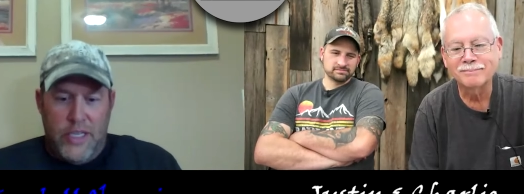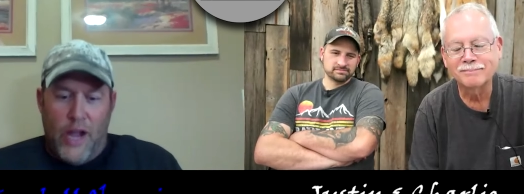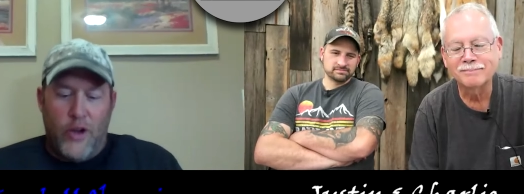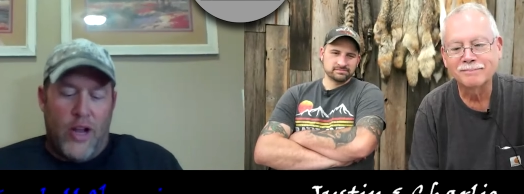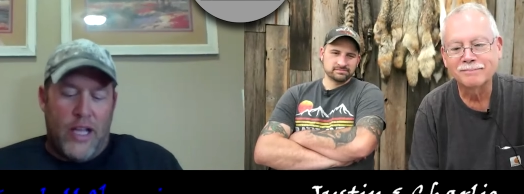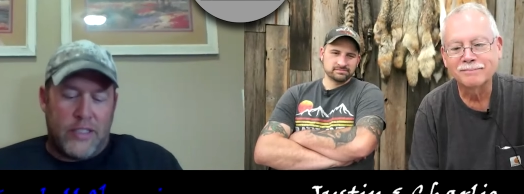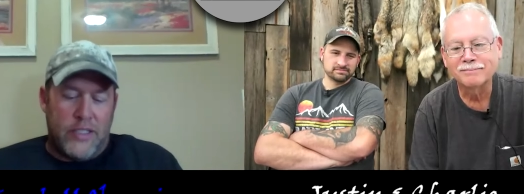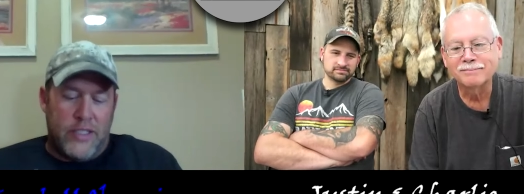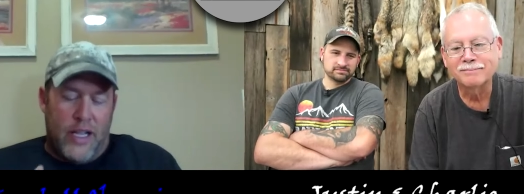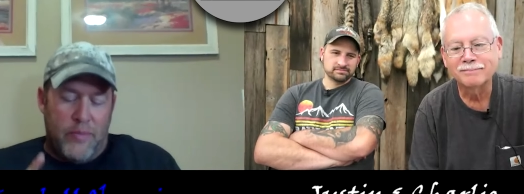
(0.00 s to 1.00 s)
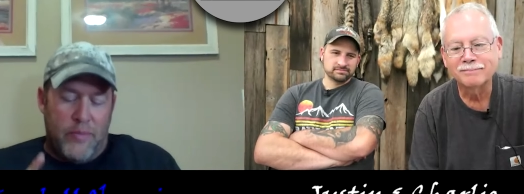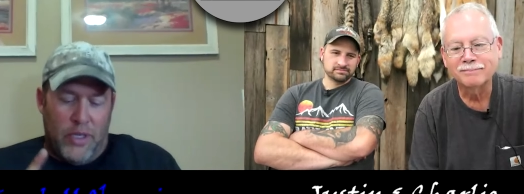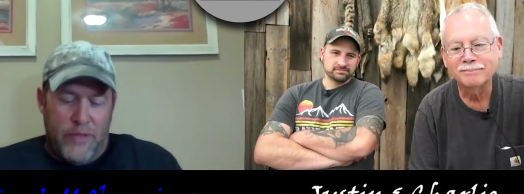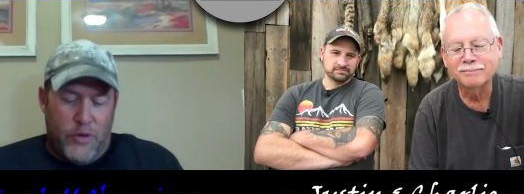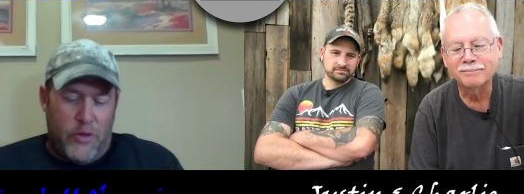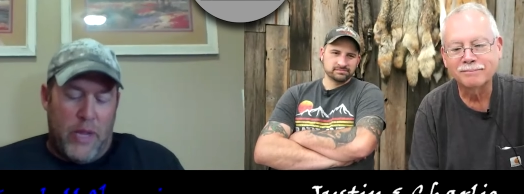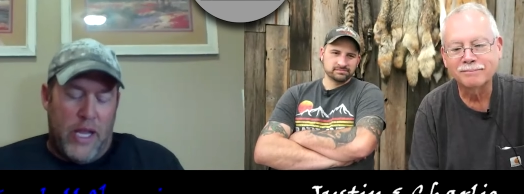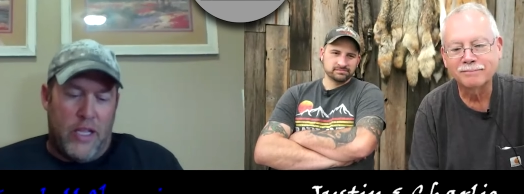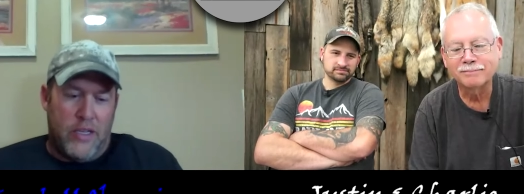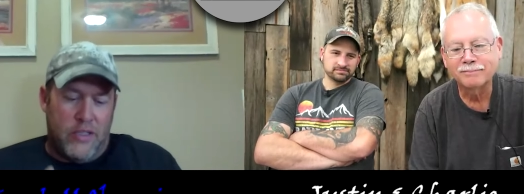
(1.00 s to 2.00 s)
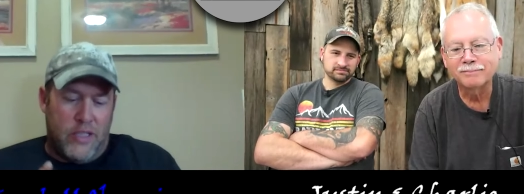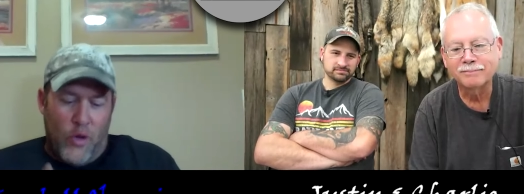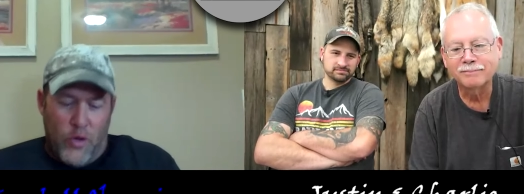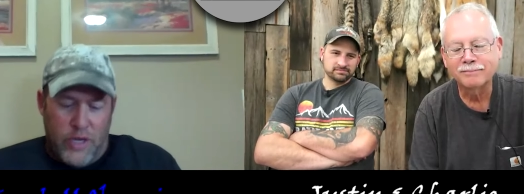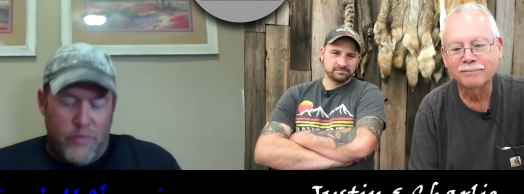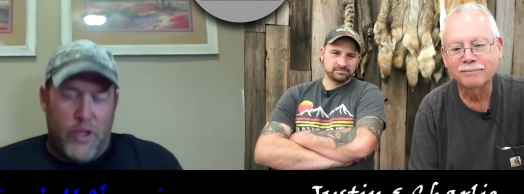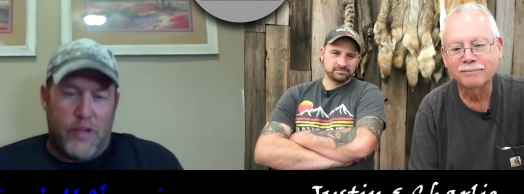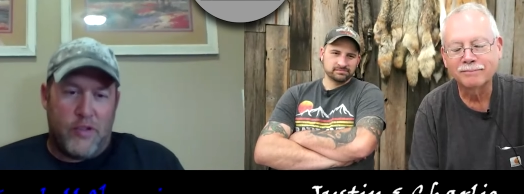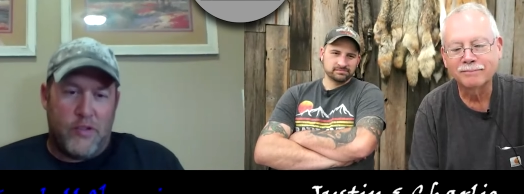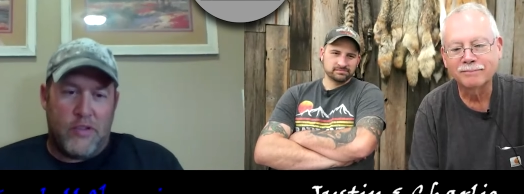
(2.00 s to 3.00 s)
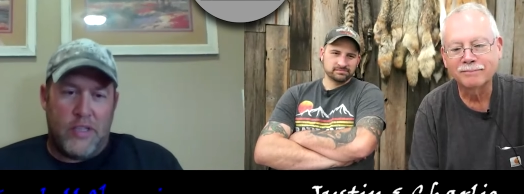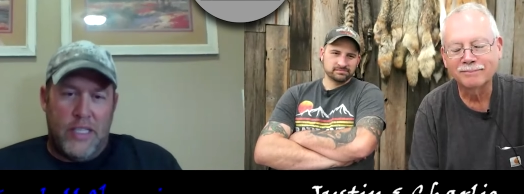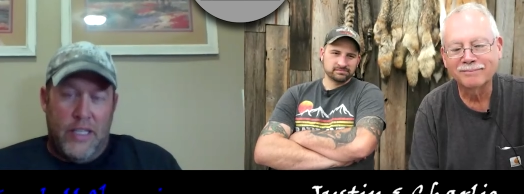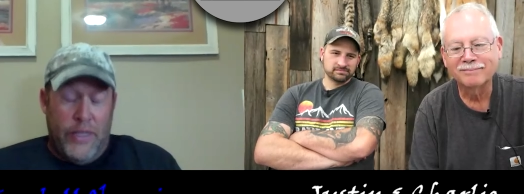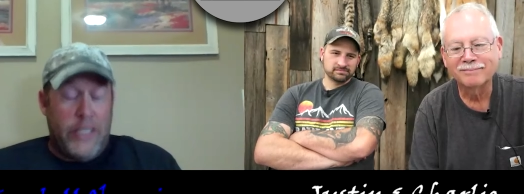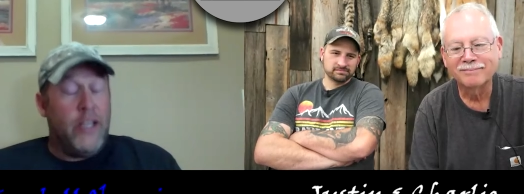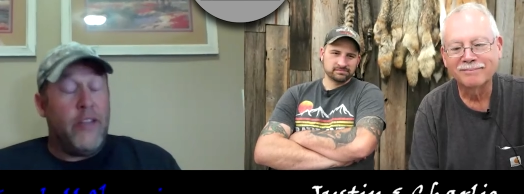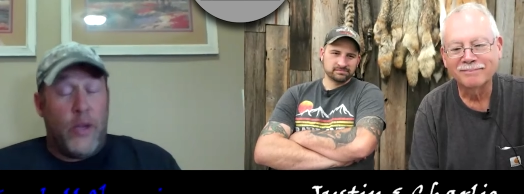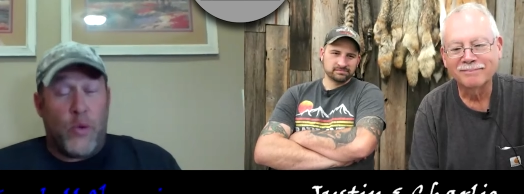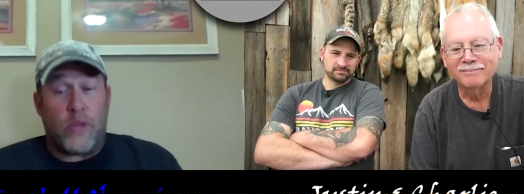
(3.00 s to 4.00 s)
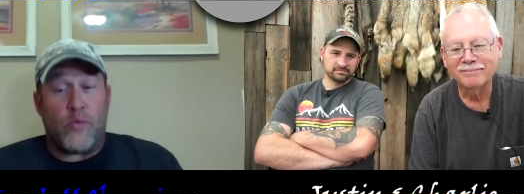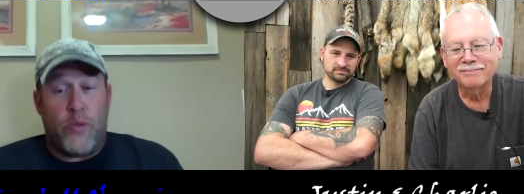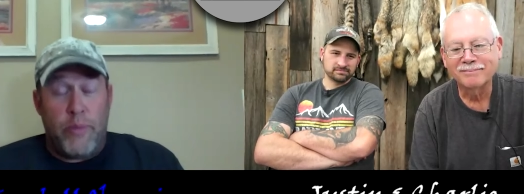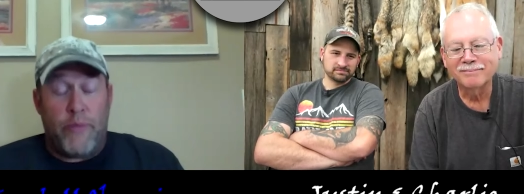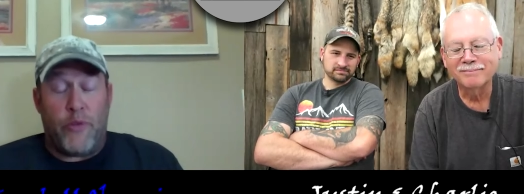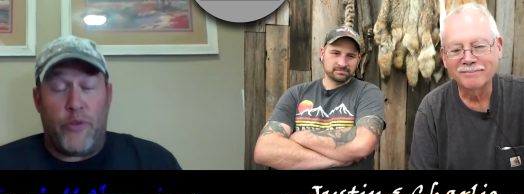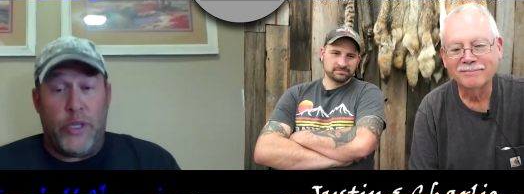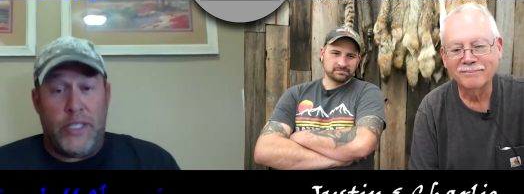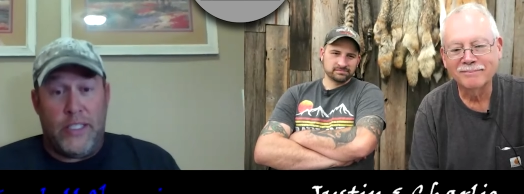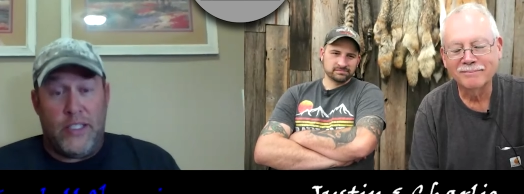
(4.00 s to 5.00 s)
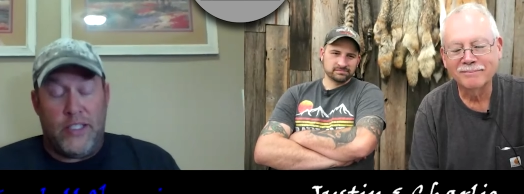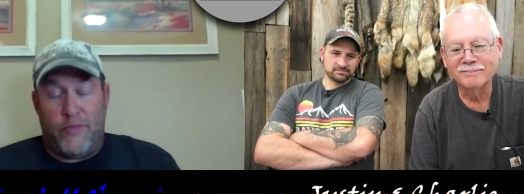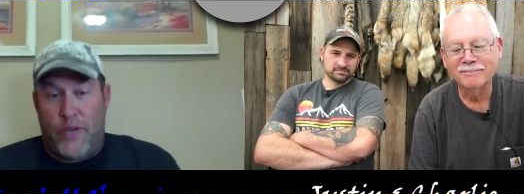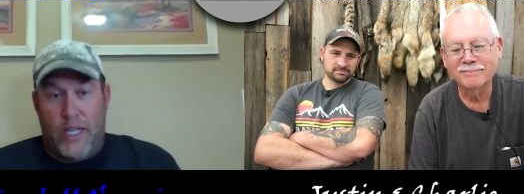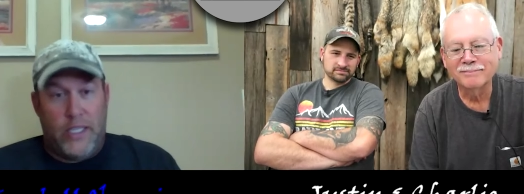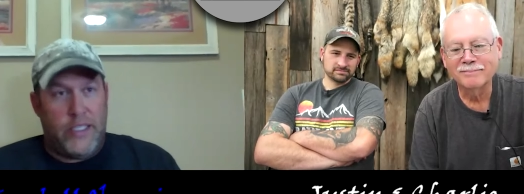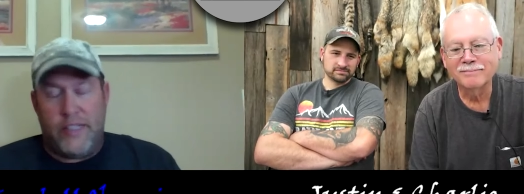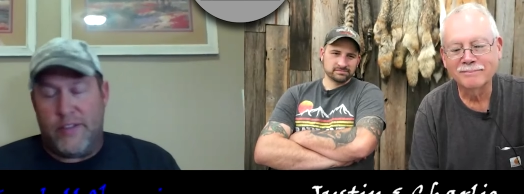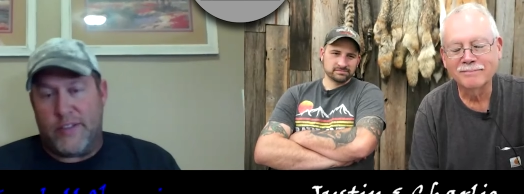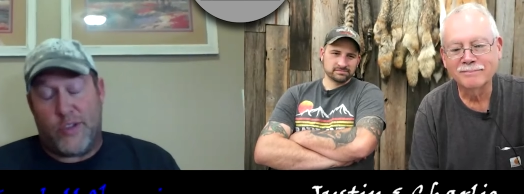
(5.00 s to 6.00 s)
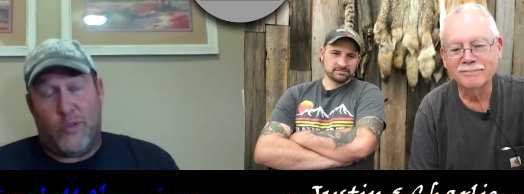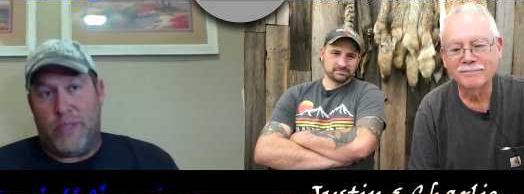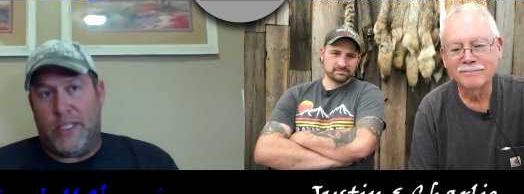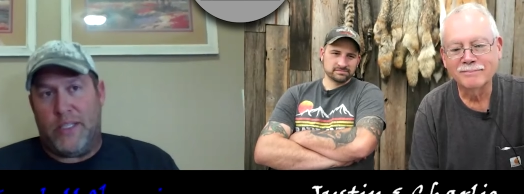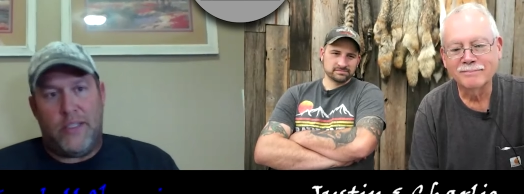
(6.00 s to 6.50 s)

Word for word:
Speaker 1: Now you're asking time to leave for the band to go to conventions. And they did. They worked with me for three years. And finally, he just told me,